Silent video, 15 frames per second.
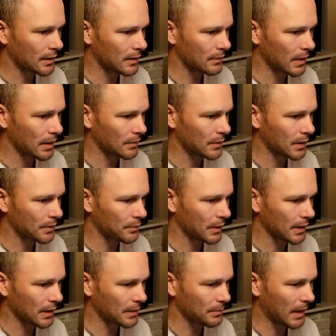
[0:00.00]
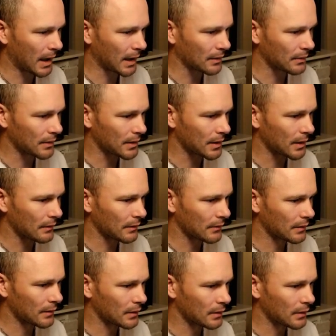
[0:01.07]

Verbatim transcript: So we could just bring this back to itself.